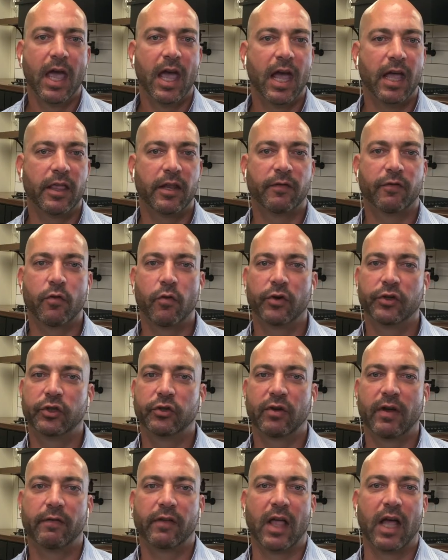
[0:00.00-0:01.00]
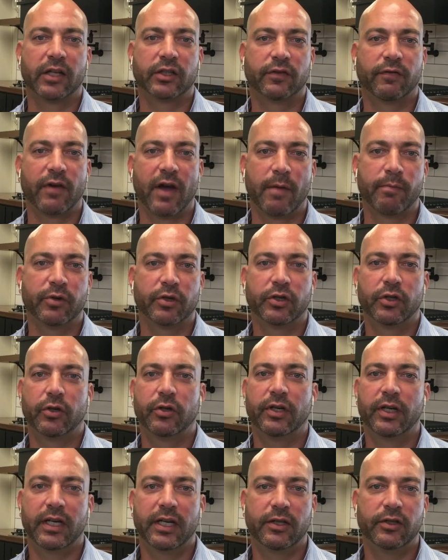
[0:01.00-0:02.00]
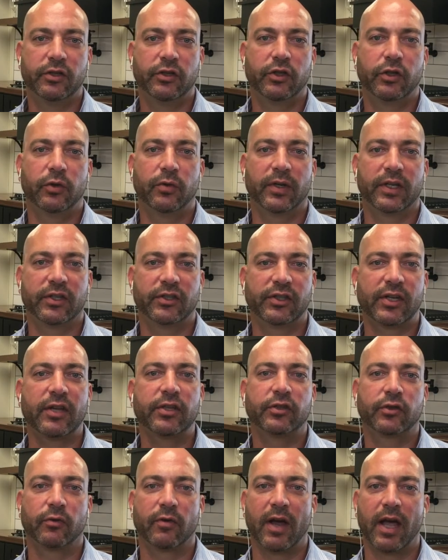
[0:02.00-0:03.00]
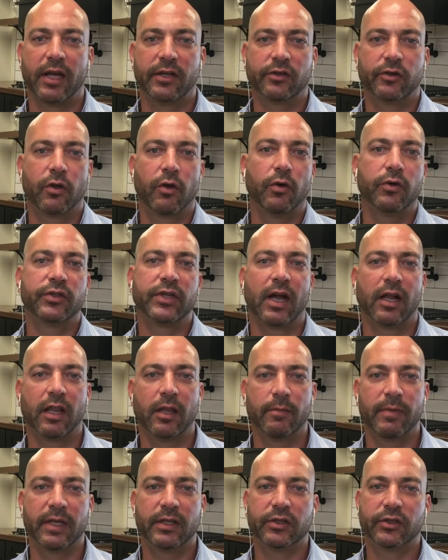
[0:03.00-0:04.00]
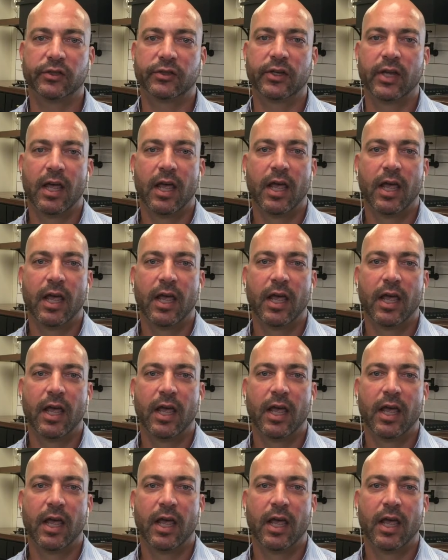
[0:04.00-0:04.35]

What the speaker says: And then of course you have lots of opportunities to accessorize those elements.